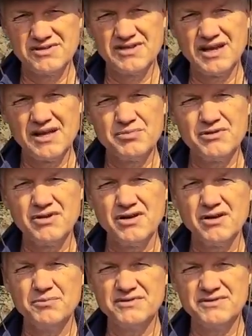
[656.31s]

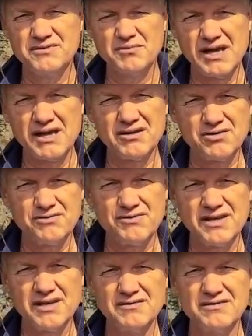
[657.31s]
laptops,
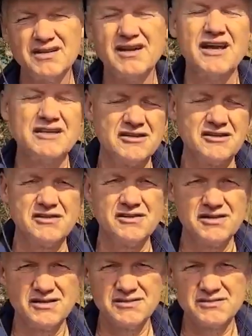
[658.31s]
microwaves, electrical
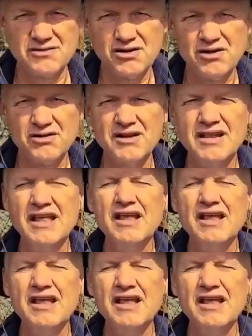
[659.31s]
grid, and so on.